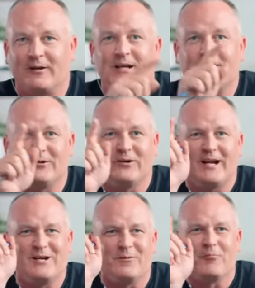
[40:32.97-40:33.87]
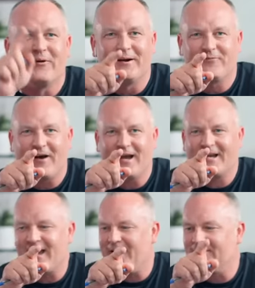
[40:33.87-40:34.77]
You need to do it in your Printify
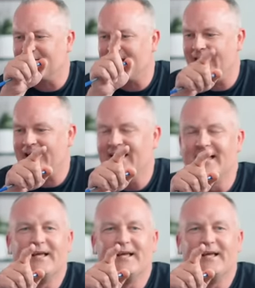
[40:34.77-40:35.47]
account, okay?